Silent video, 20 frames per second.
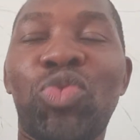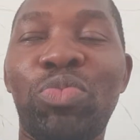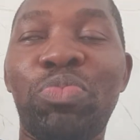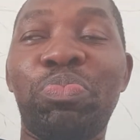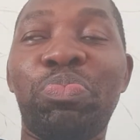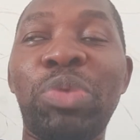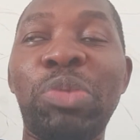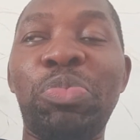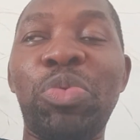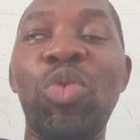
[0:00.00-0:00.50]

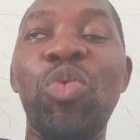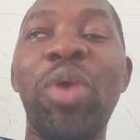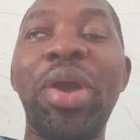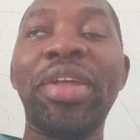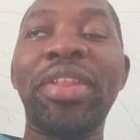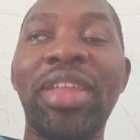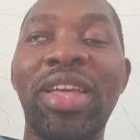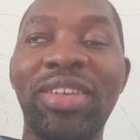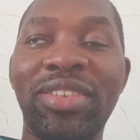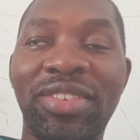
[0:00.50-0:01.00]
People were
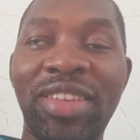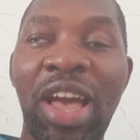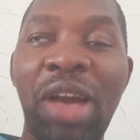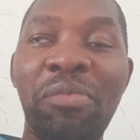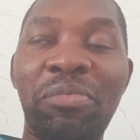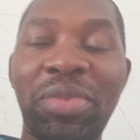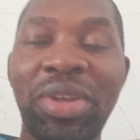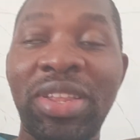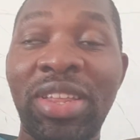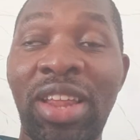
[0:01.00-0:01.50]
in
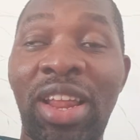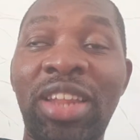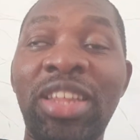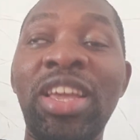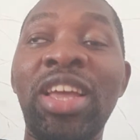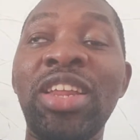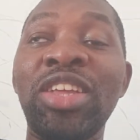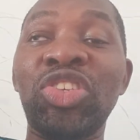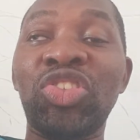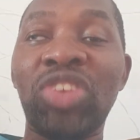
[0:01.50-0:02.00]
an
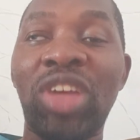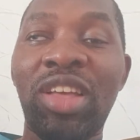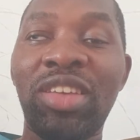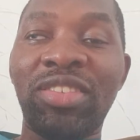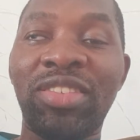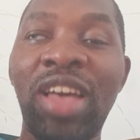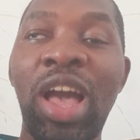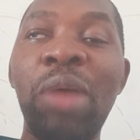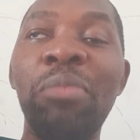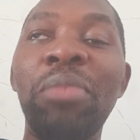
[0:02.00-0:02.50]
English
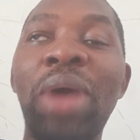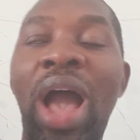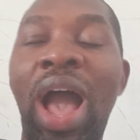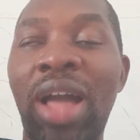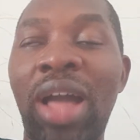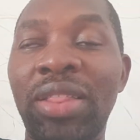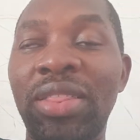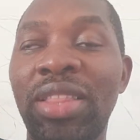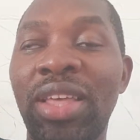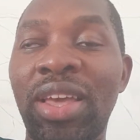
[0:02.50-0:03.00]
exam,
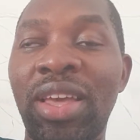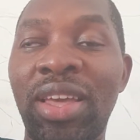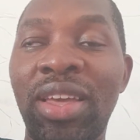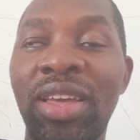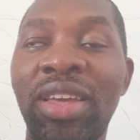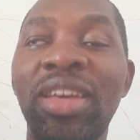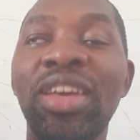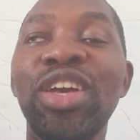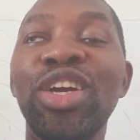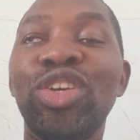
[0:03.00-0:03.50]

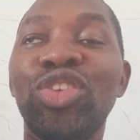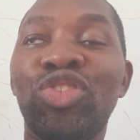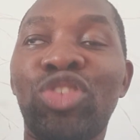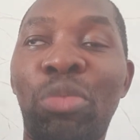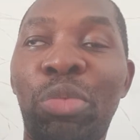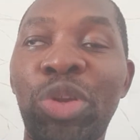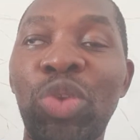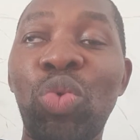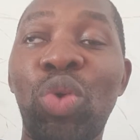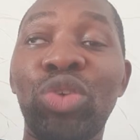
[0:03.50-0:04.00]
and
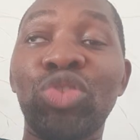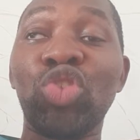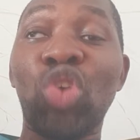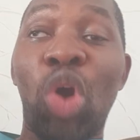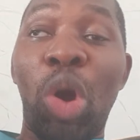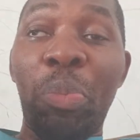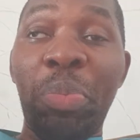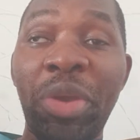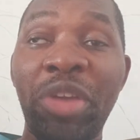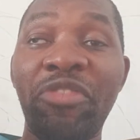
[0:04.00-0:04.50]
somebody was
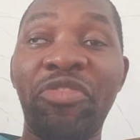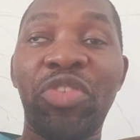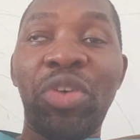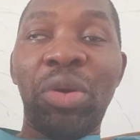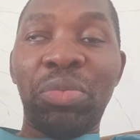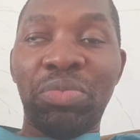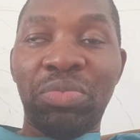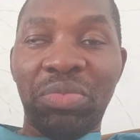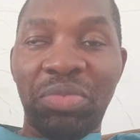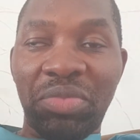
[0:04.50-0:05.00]
copying
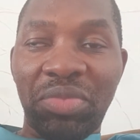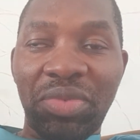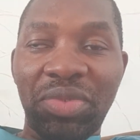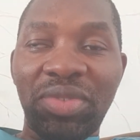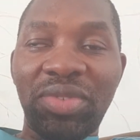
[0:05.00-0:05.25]
from